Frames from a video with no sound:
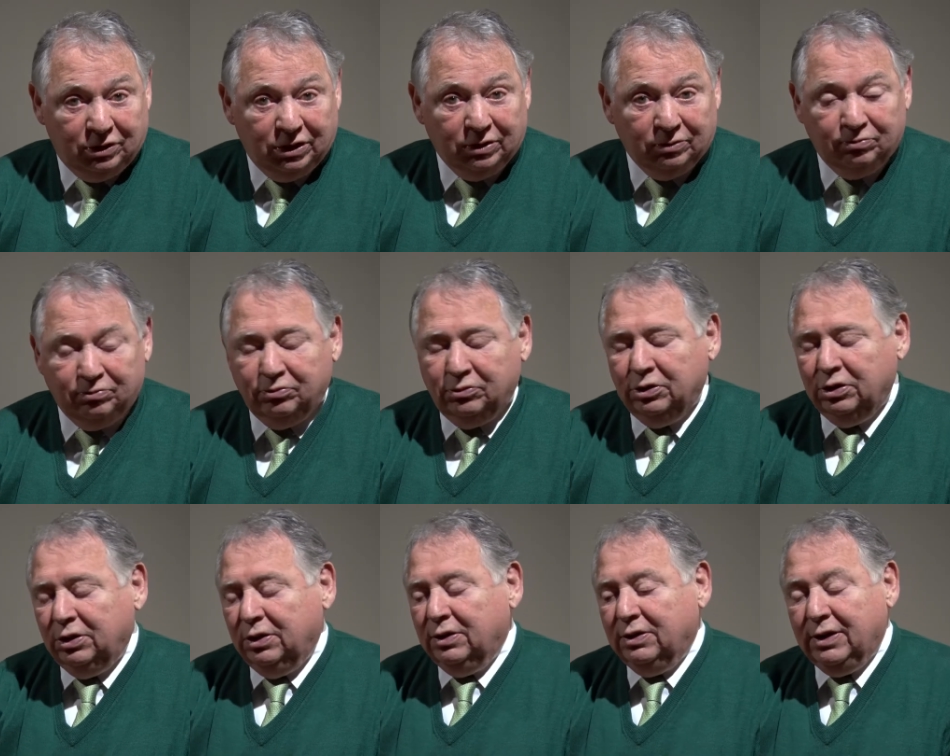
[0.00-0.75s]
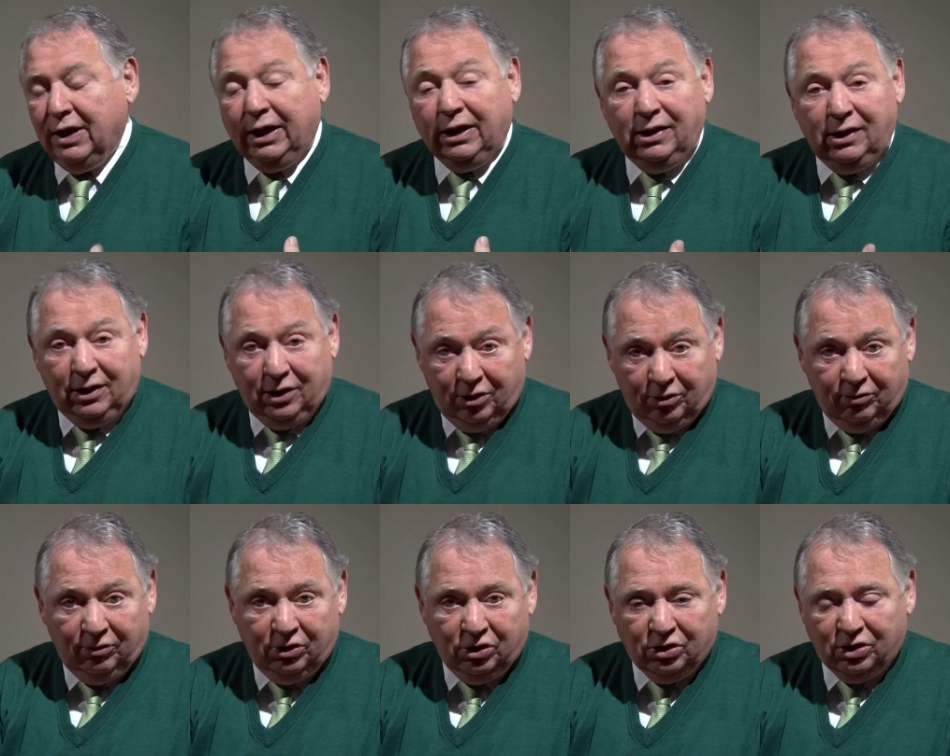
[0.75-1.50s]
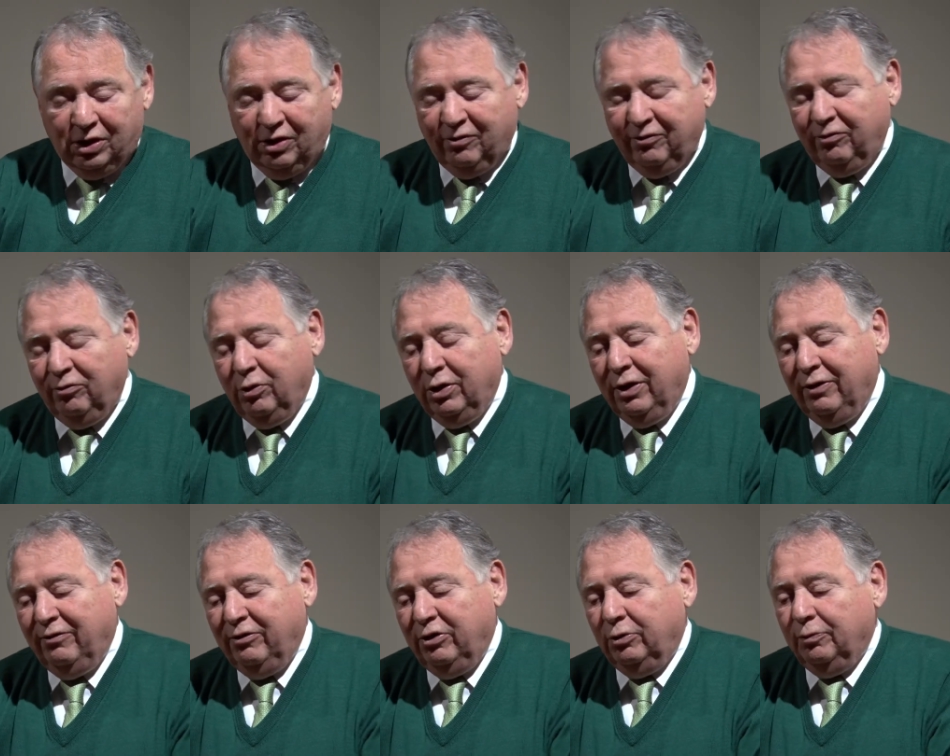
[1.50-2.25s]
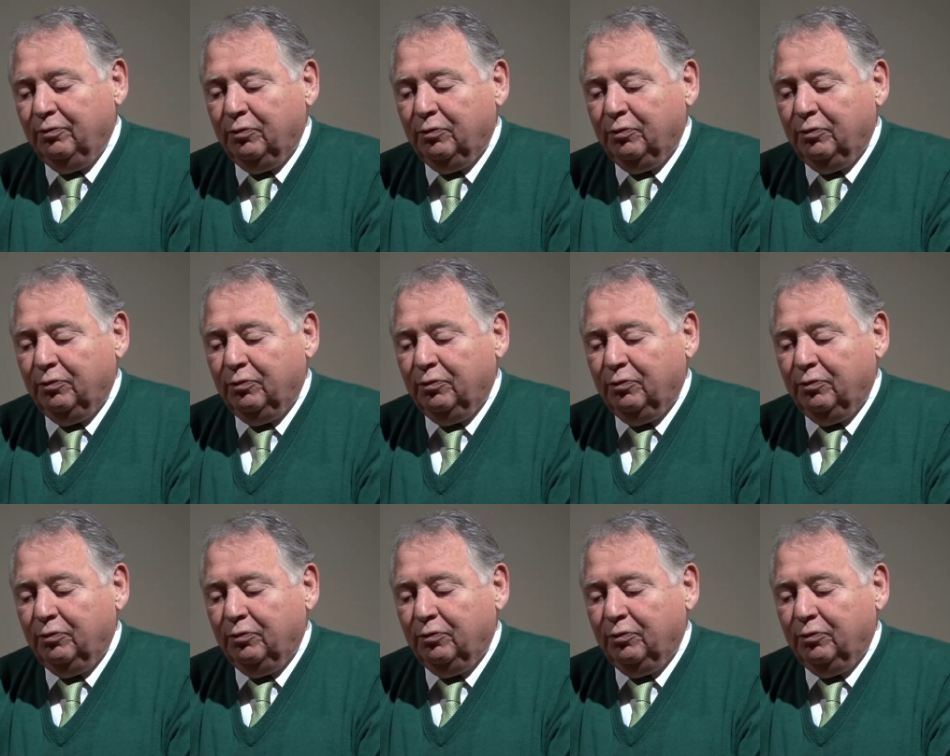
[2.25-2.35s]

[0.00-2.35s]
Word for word: you know, taking care of yourself, whatever.